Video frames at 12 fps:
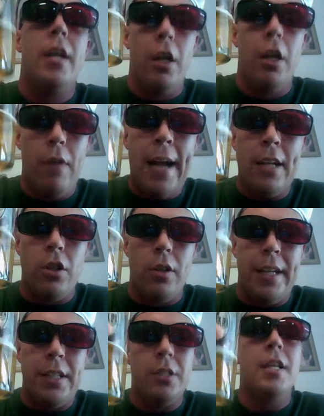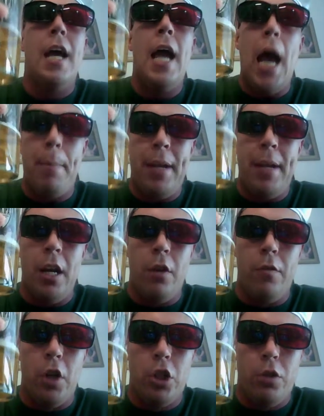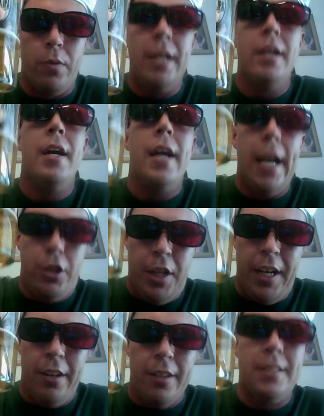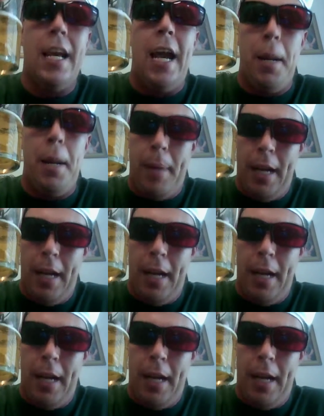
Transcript: Congratulations, happy anniversary, and cheers and